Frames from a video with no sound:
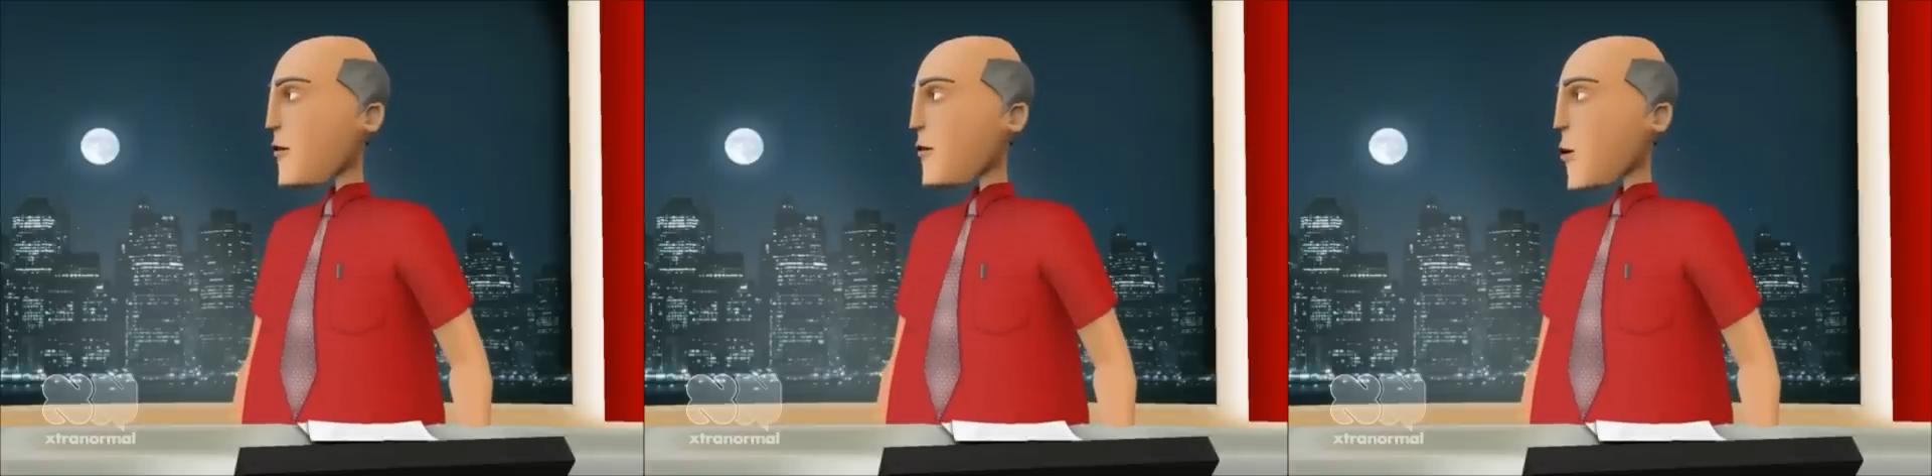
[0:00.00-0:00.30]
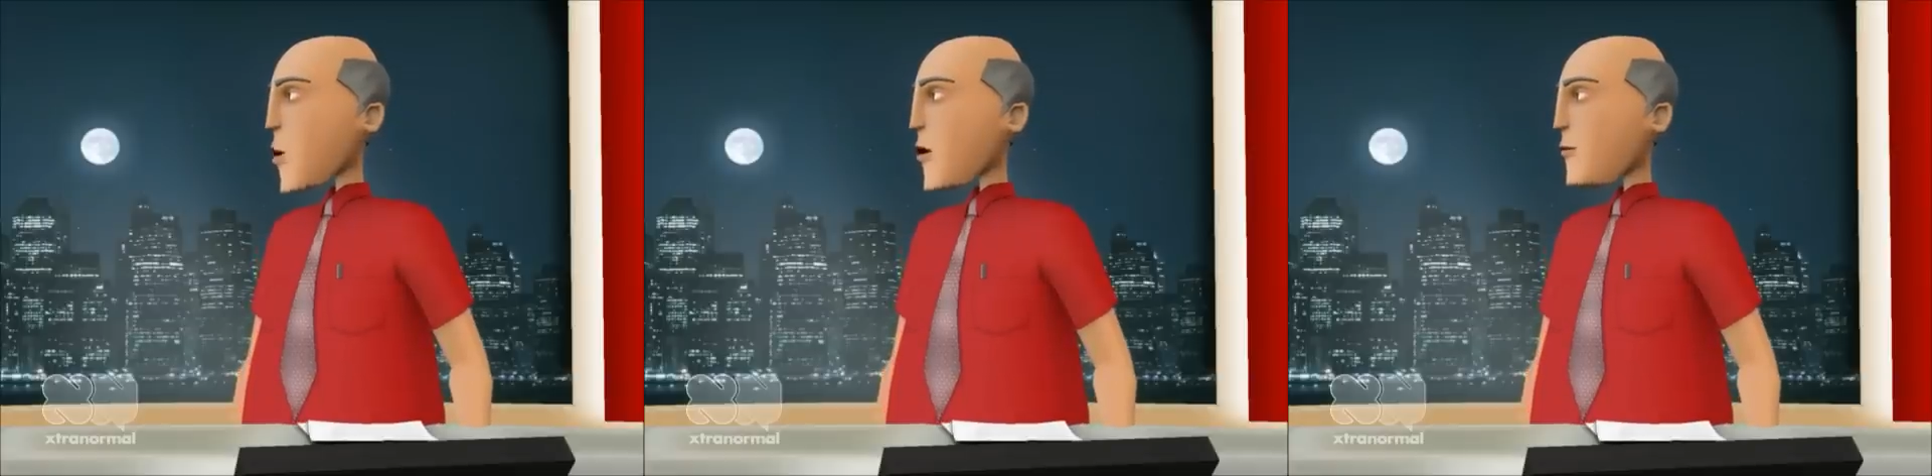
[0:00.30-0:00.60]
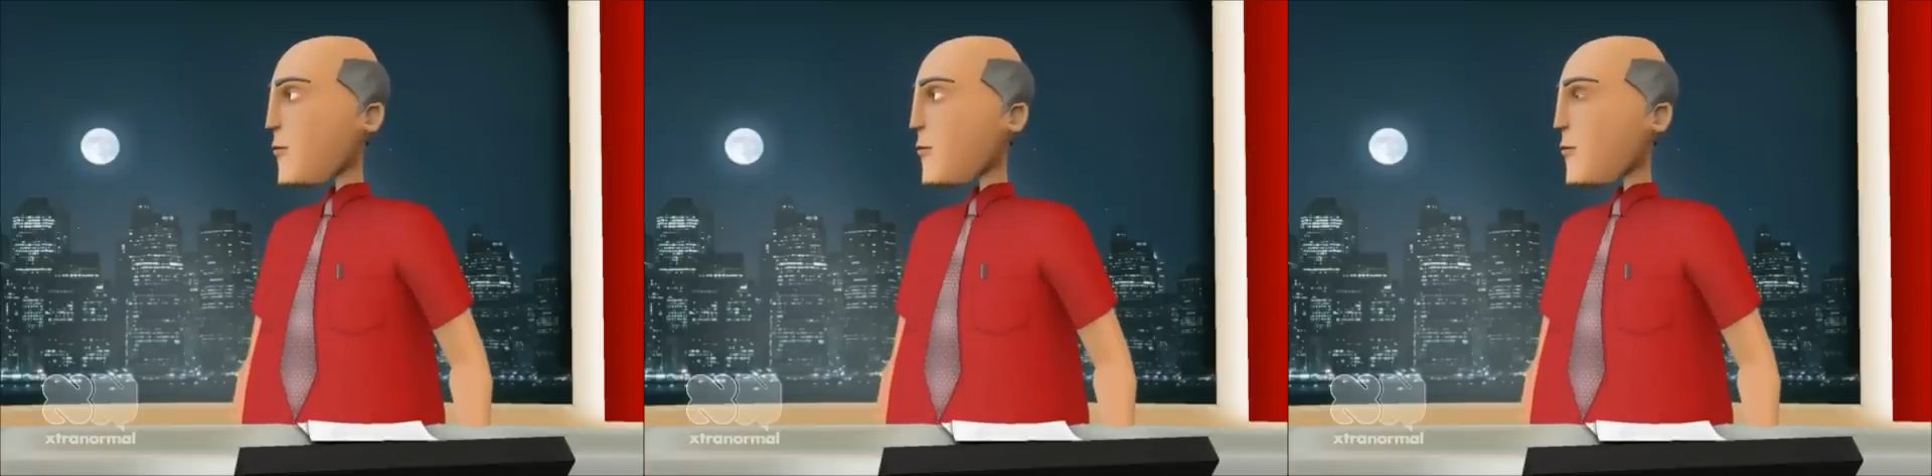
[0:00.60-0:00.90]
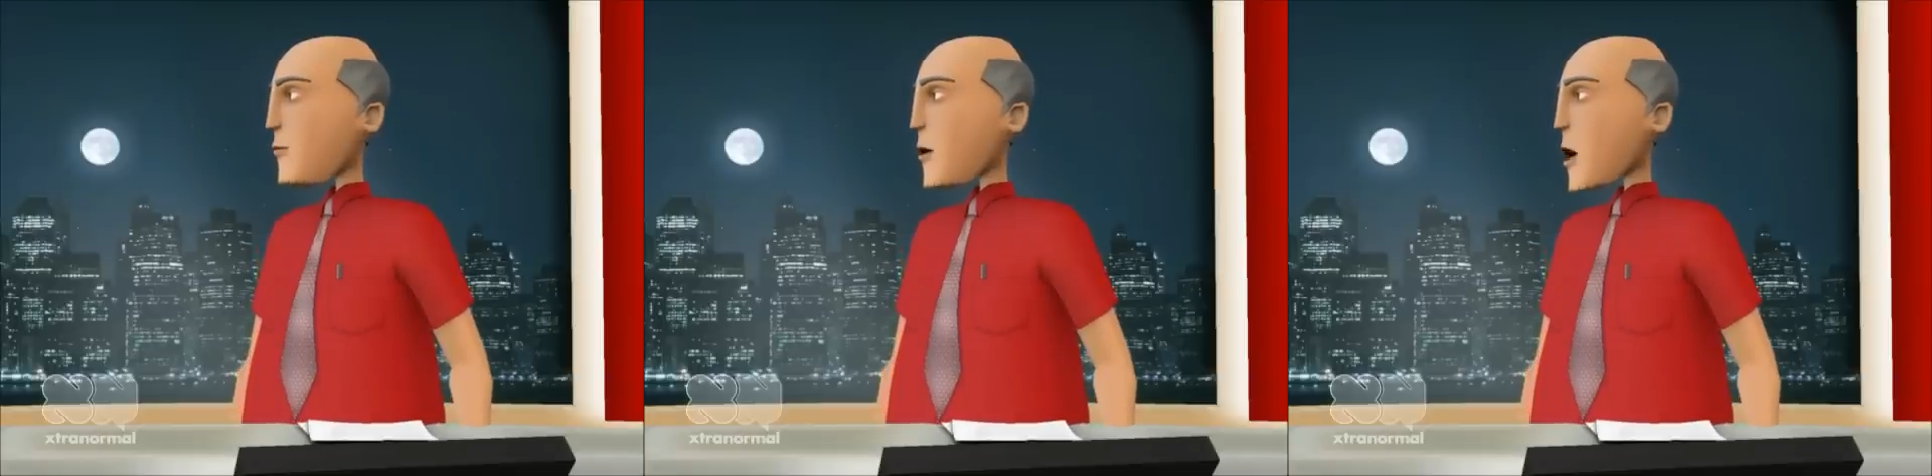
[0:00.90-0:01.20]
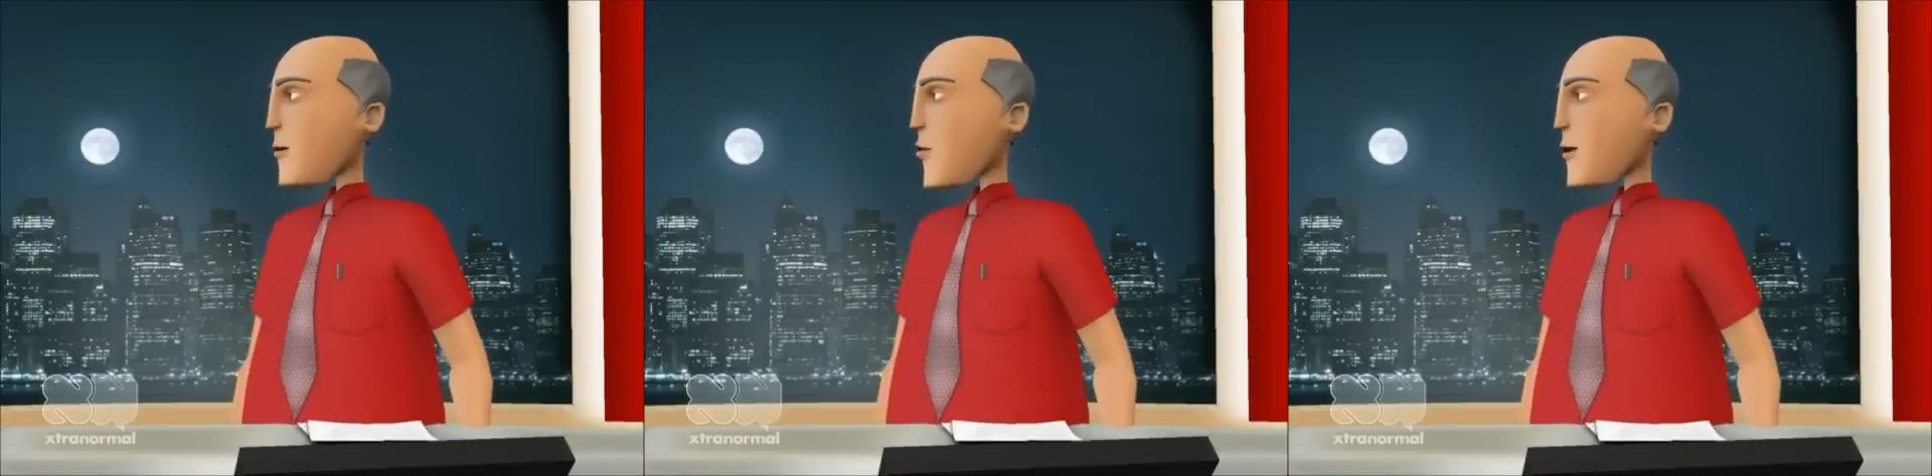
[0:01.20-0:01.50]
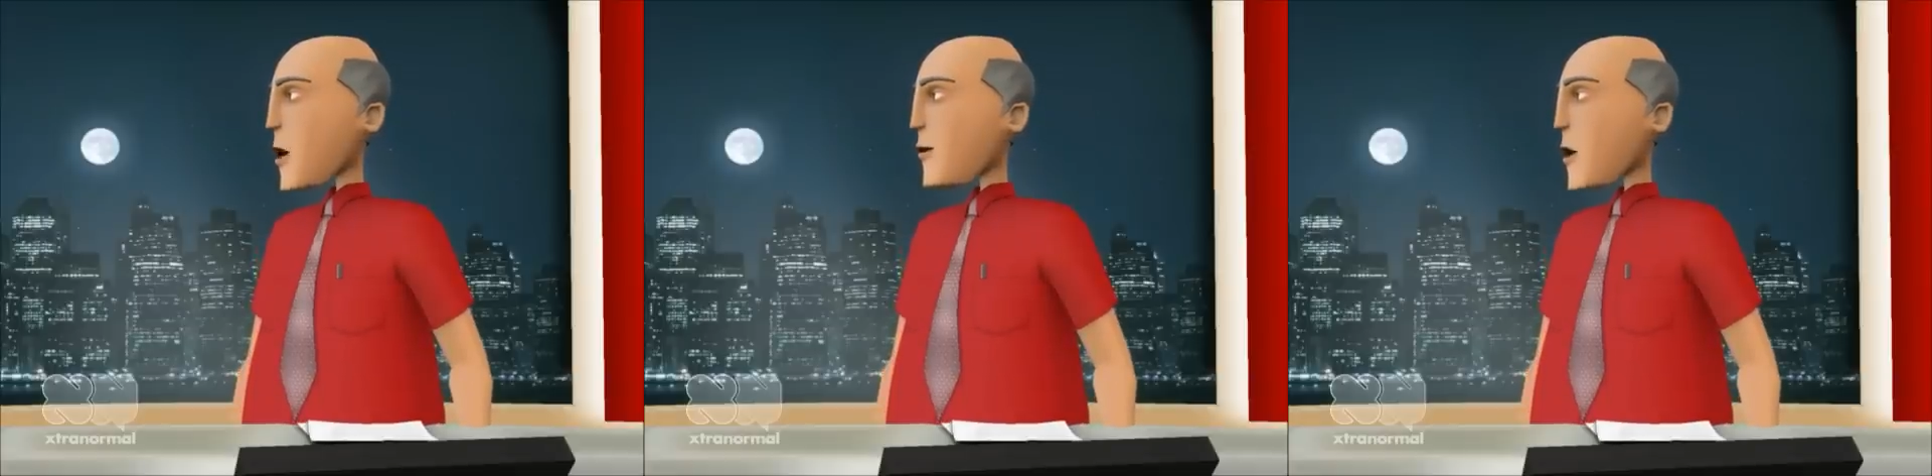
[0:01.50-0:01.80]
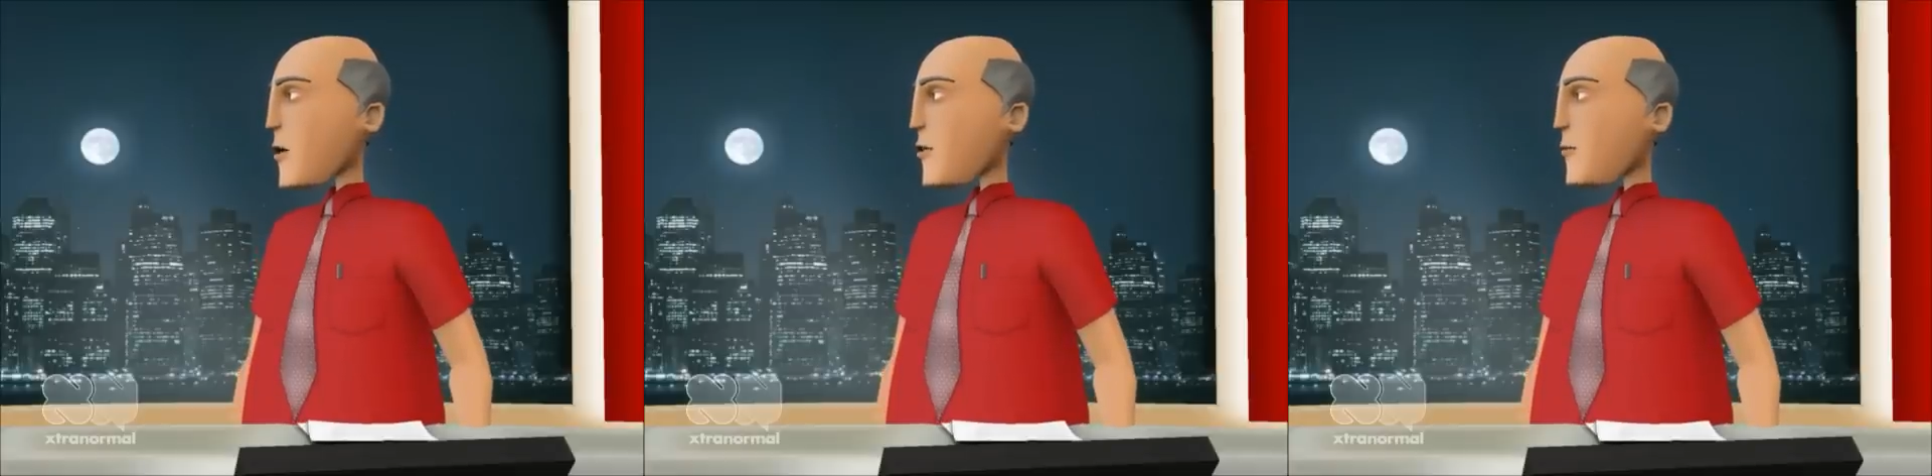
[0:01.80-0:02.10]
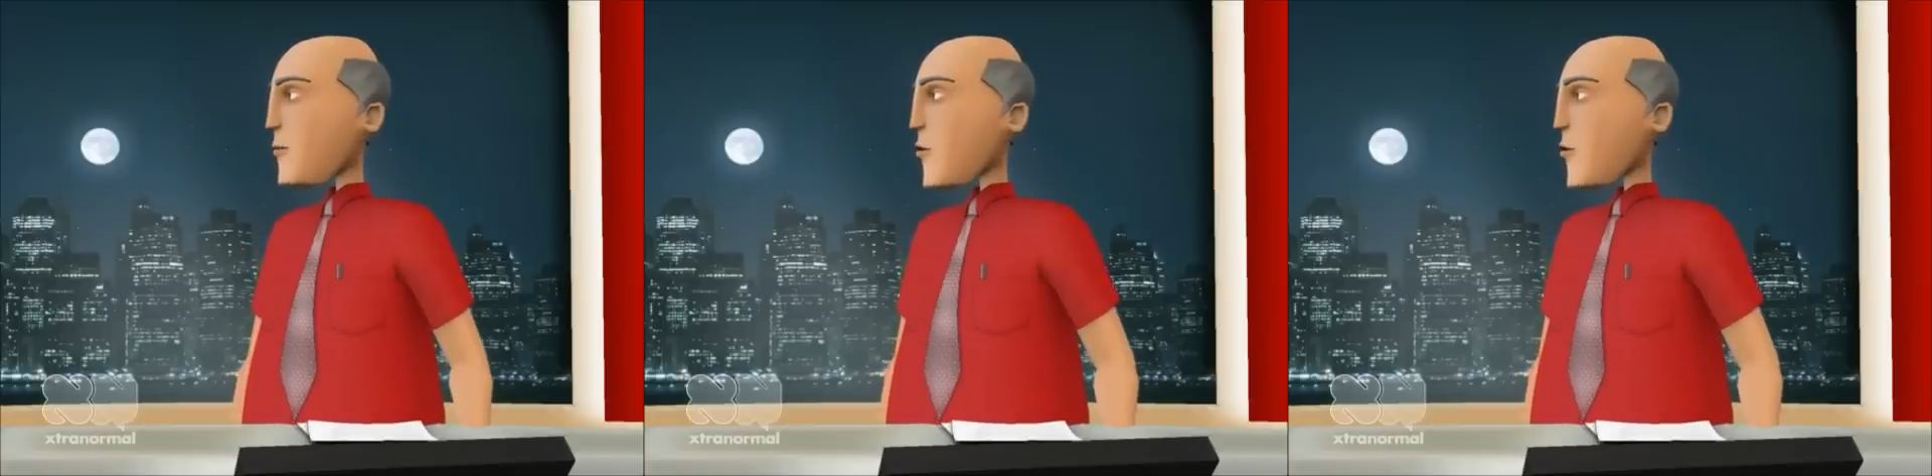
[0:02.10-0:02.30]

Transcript: the floor, and you don't ask